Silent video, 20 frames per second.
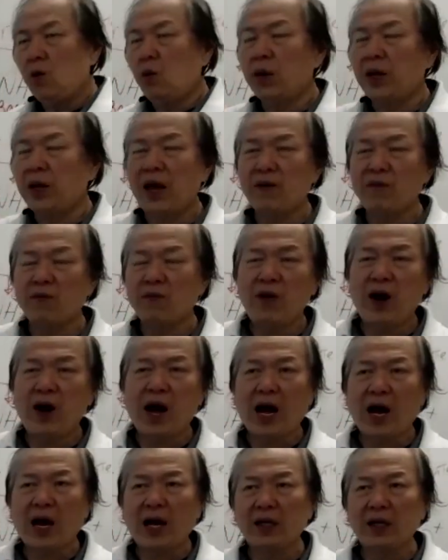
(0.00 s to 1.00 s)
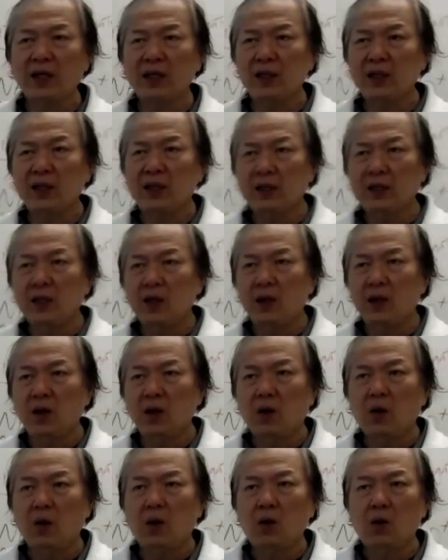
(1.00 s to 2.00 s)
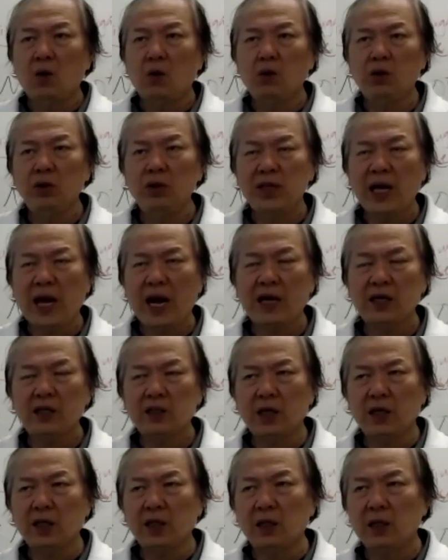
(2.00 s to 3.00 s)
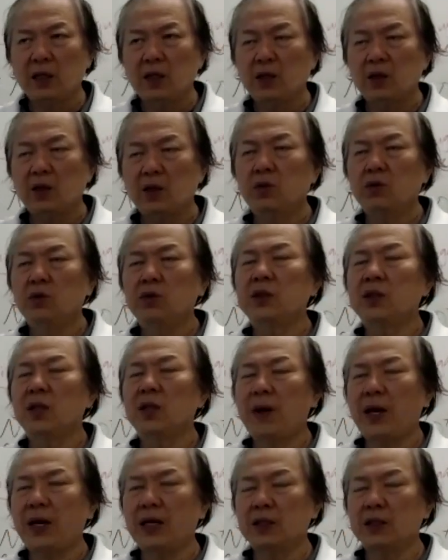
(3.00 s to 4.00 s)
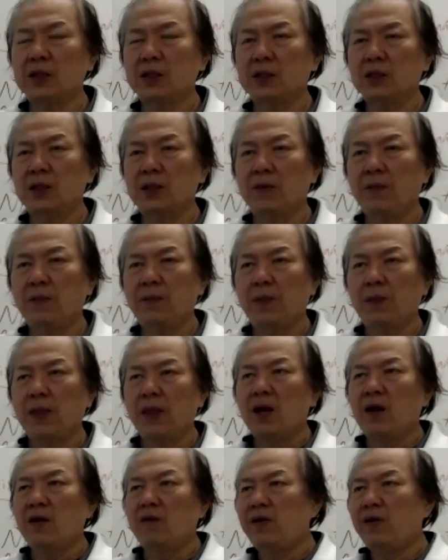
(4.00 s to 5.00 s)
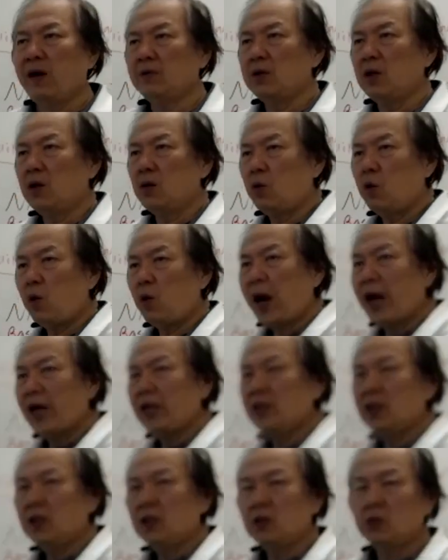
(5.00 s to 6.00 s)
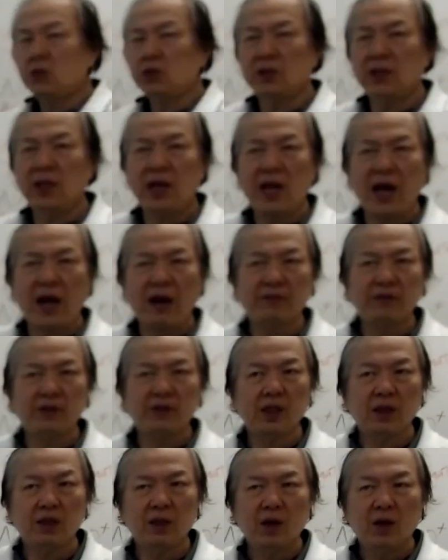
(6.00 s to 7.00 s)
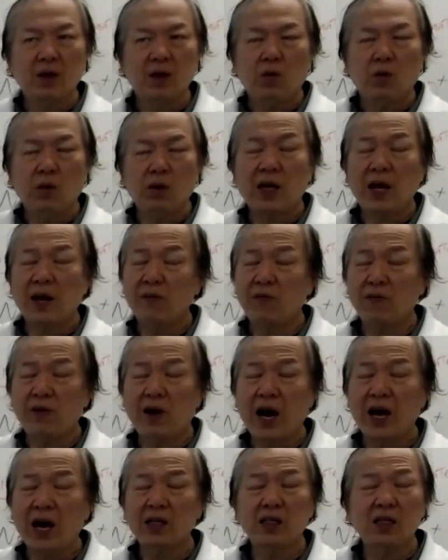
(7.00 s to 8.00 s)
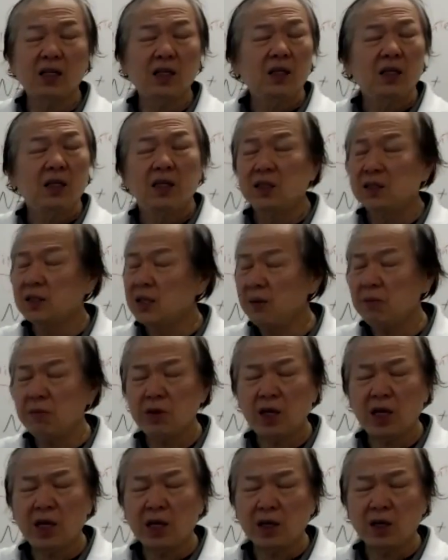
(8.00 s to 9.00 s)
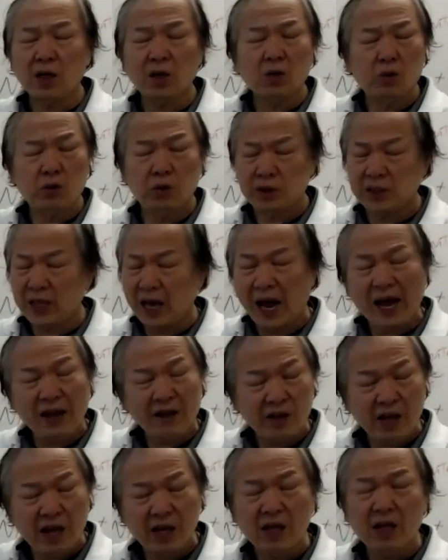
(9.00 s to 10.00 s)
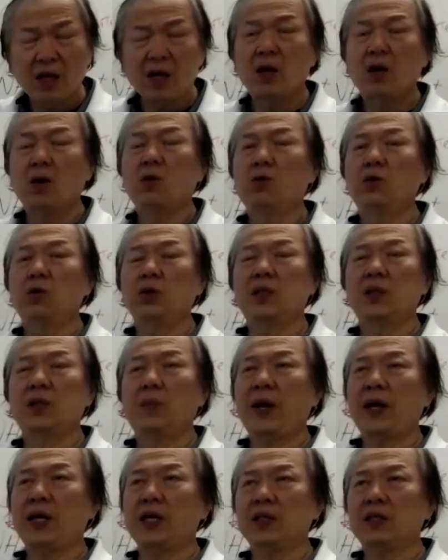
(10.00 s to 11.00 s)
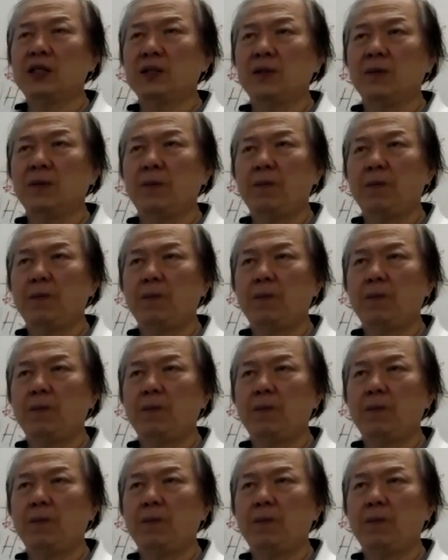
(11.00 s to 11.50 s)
We can find who is acid, who is the base. From the right to the left, we can find the same thing, who is acid, who is the base.